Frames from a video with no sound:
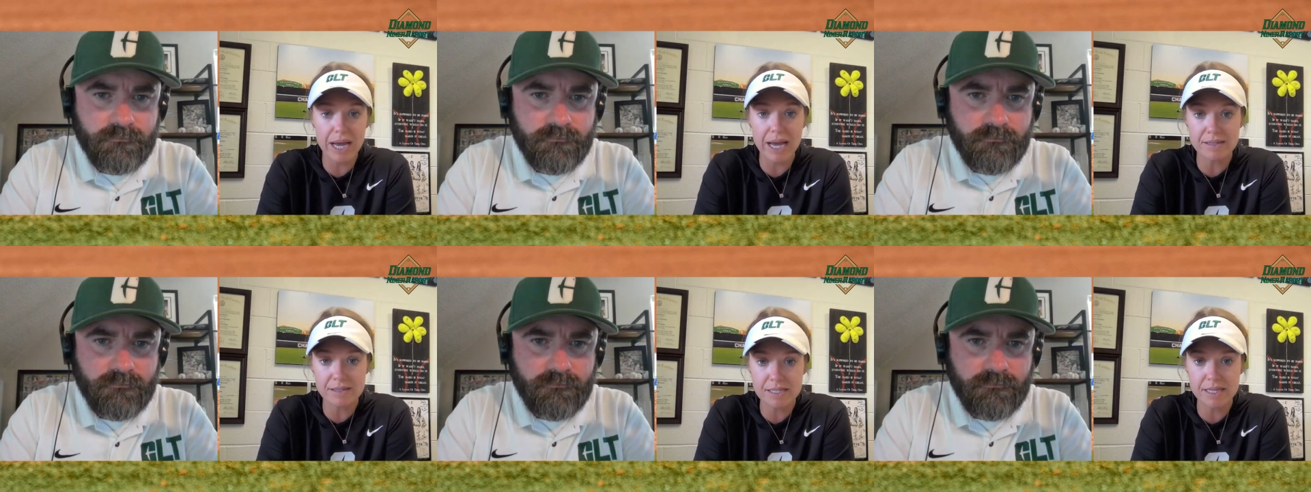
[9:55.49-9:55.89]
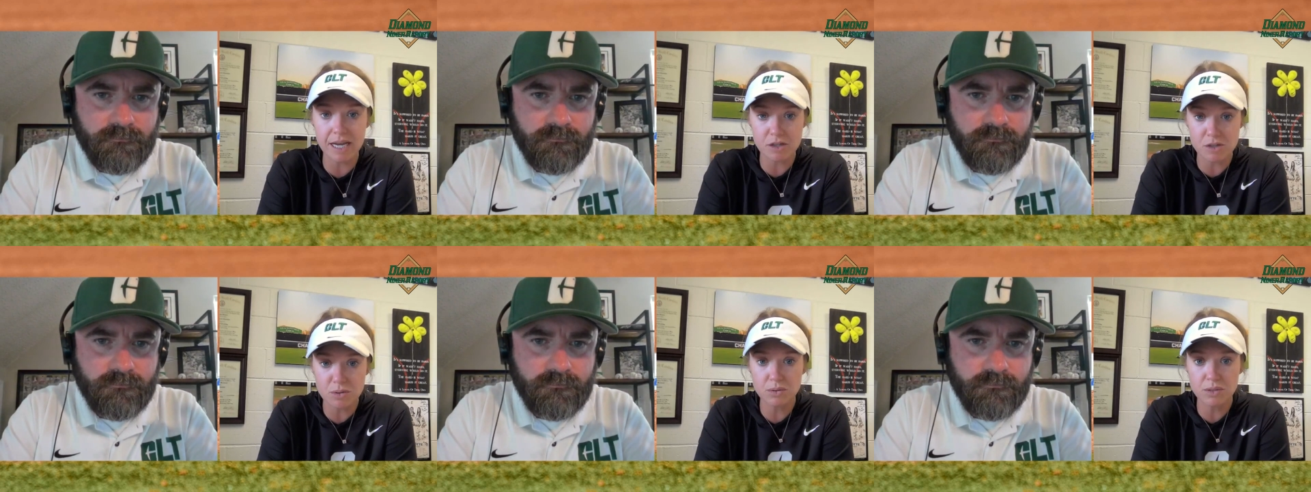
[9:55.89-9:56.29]
Speaker 1: we had
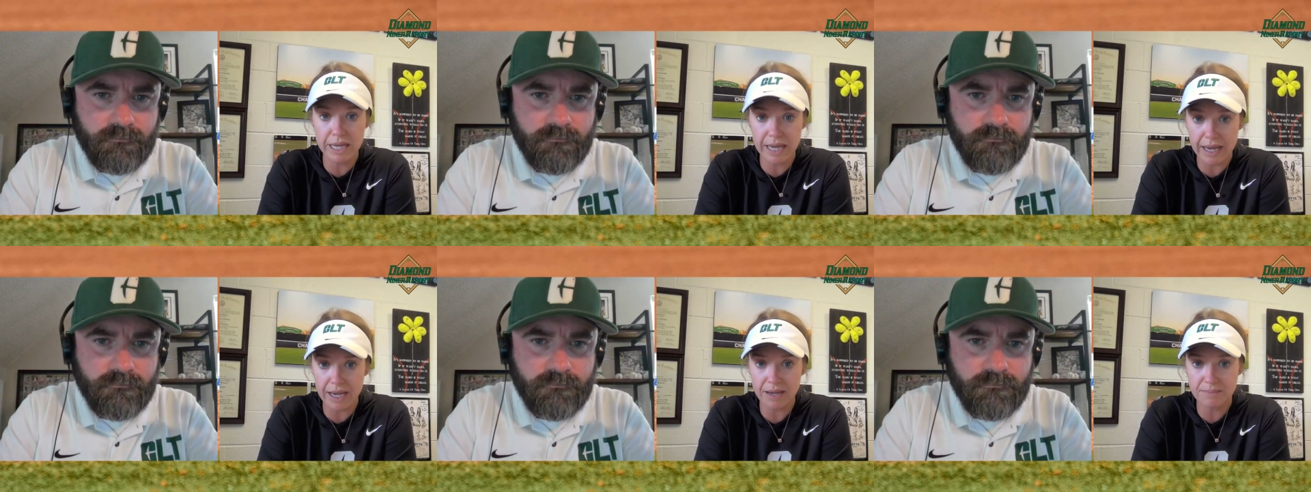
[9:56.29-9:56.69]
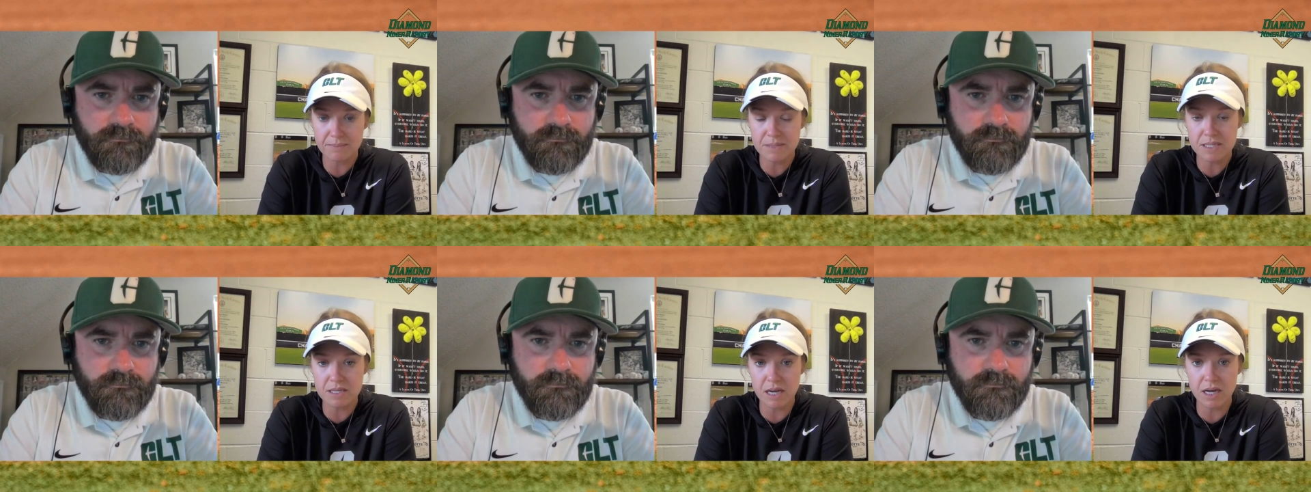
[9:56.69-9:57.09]
scheduled
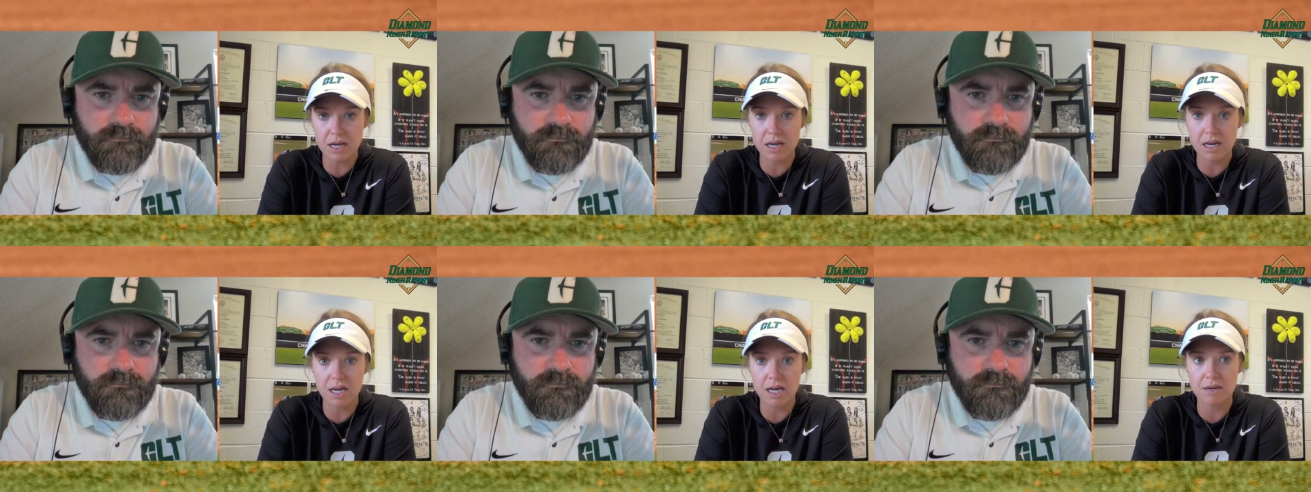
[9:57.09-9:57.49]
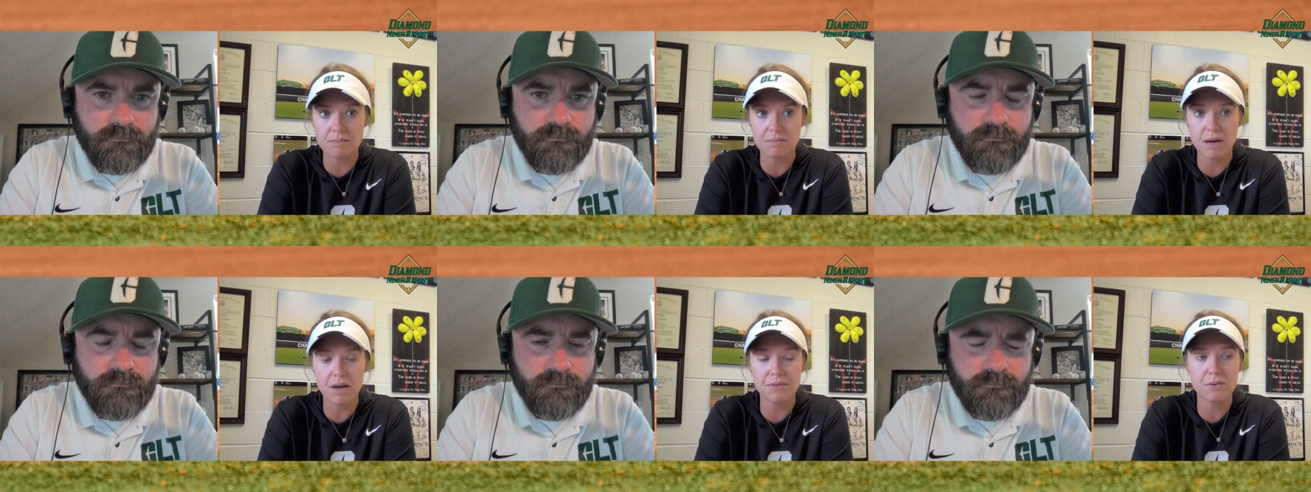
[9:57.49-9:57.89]
games
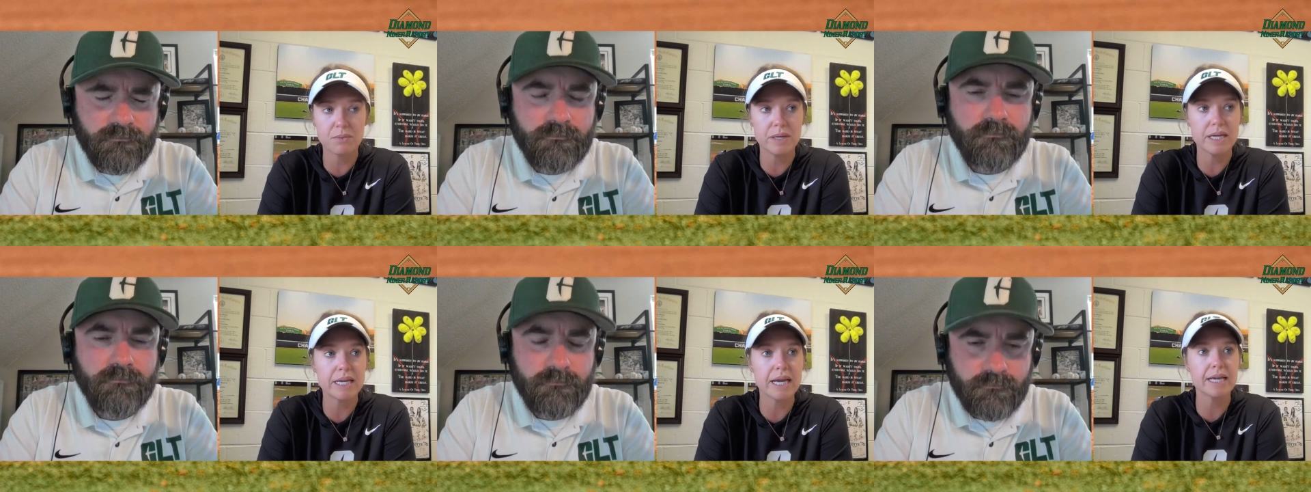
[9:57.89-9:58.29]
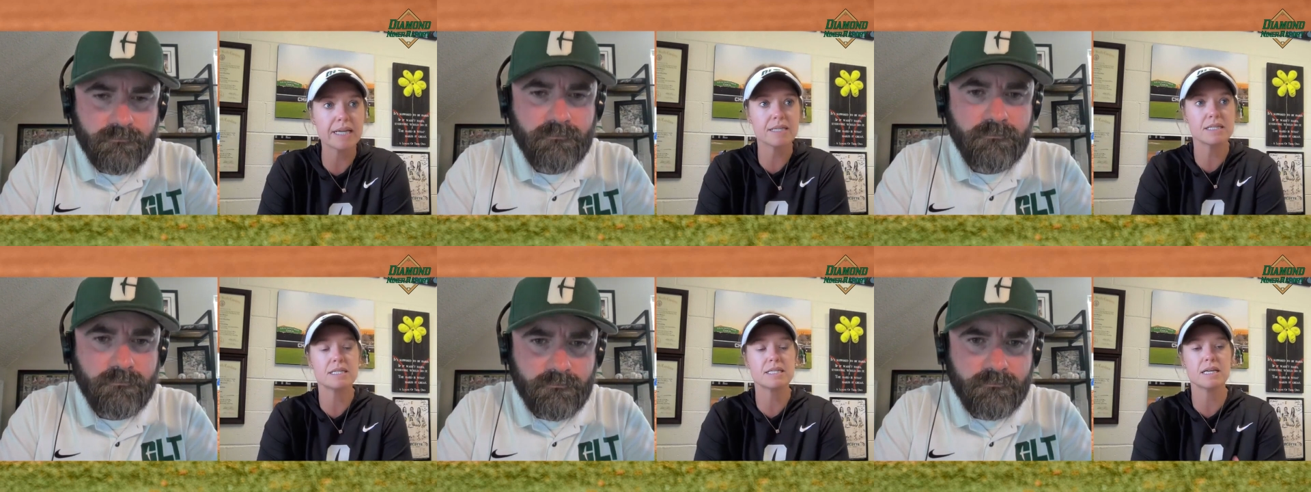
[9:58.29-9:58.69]
um, on the
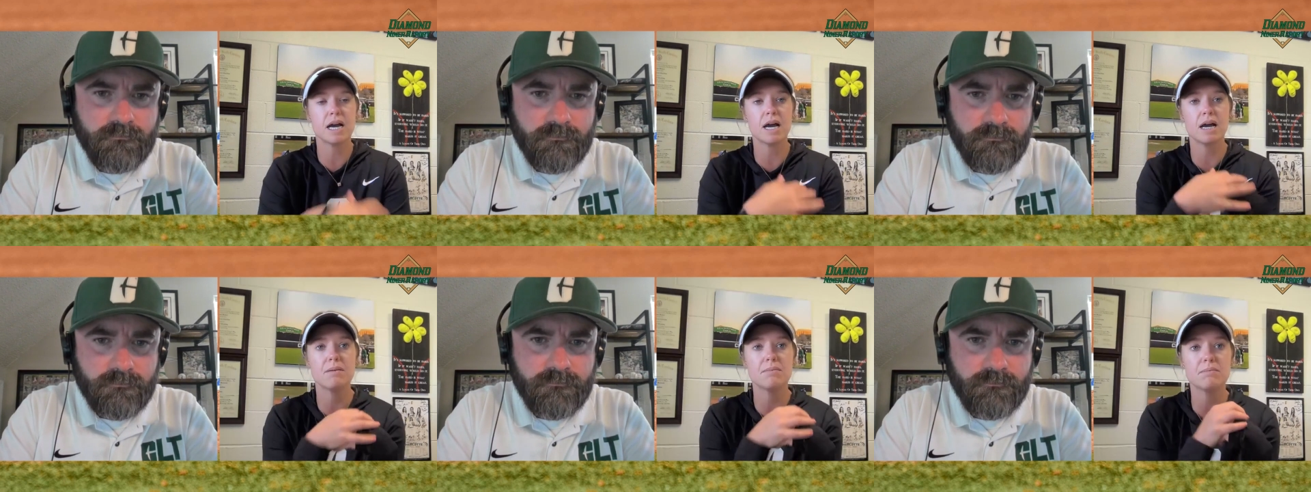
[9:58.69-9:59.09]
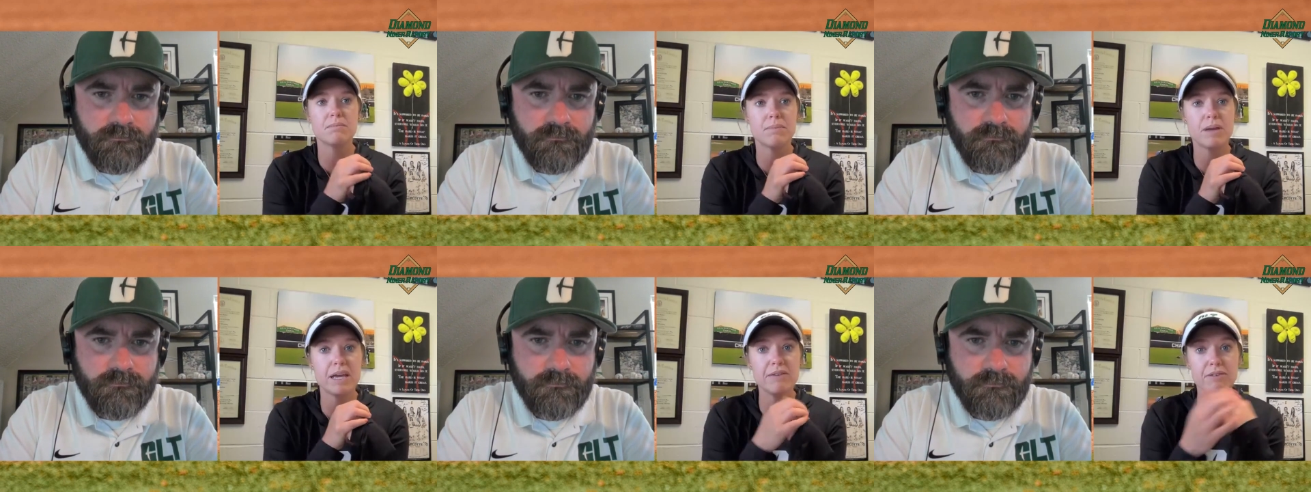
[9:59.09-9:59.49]
weekend,
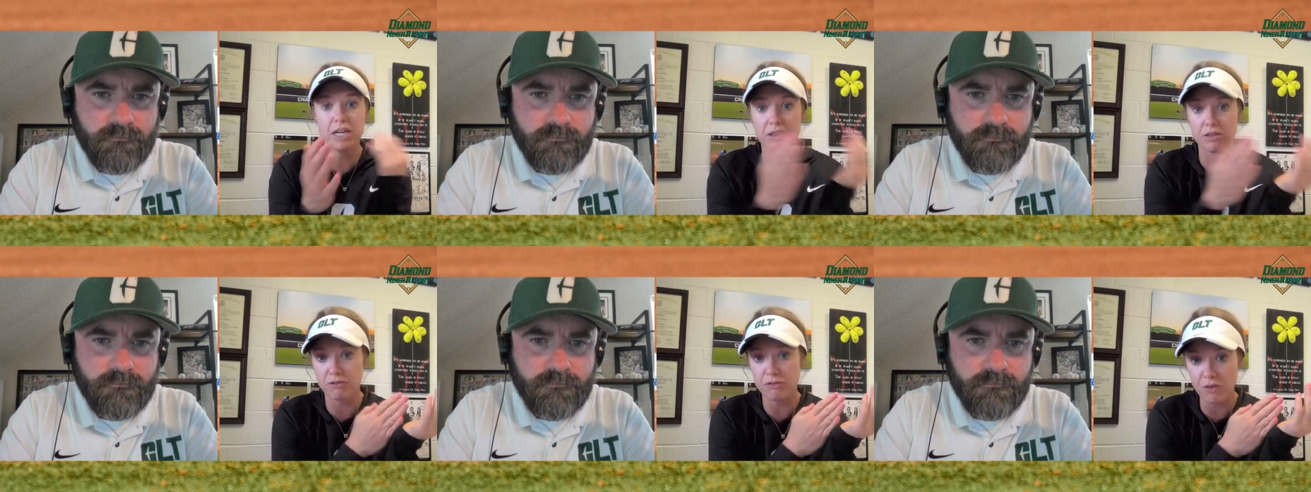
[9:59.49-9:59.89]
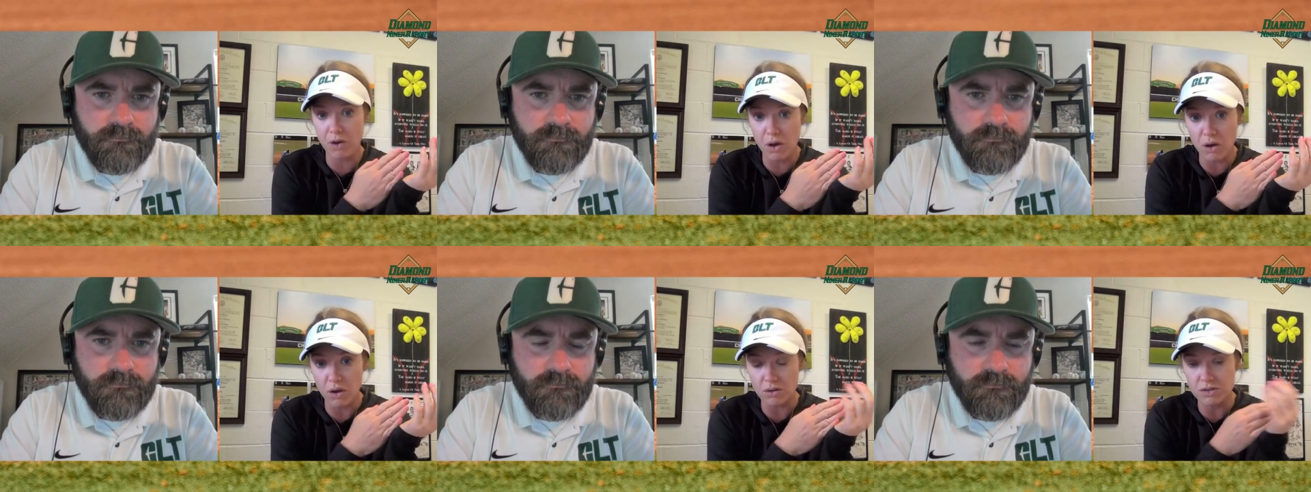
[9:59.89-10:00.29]
um, even in the
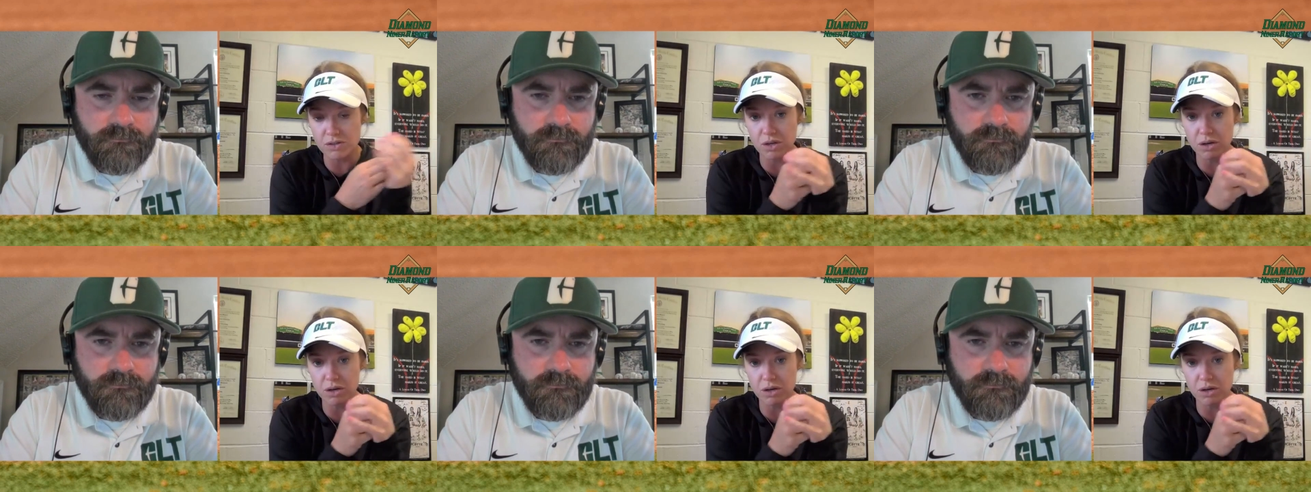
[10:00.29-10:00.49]
fall.